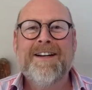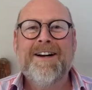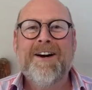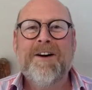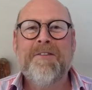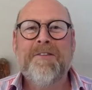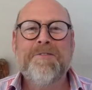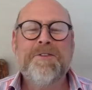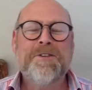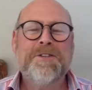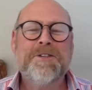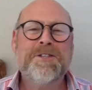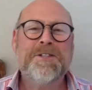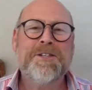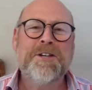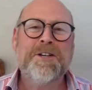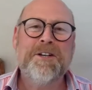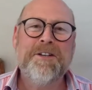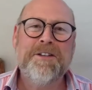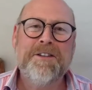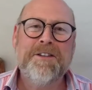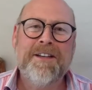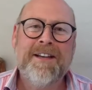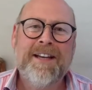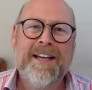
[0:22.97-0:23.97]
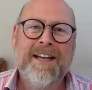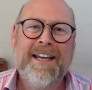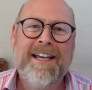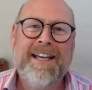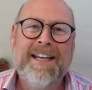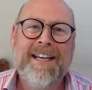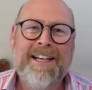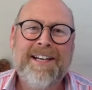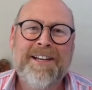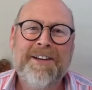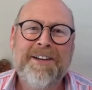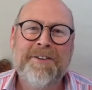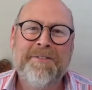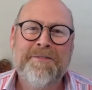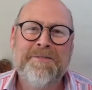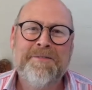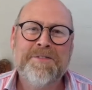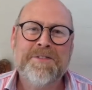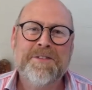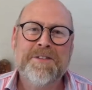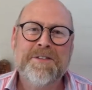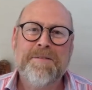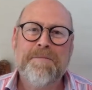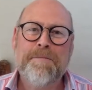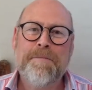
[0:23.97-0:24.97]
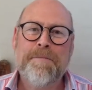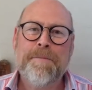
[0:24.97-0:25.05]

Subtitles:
of the Son he loves."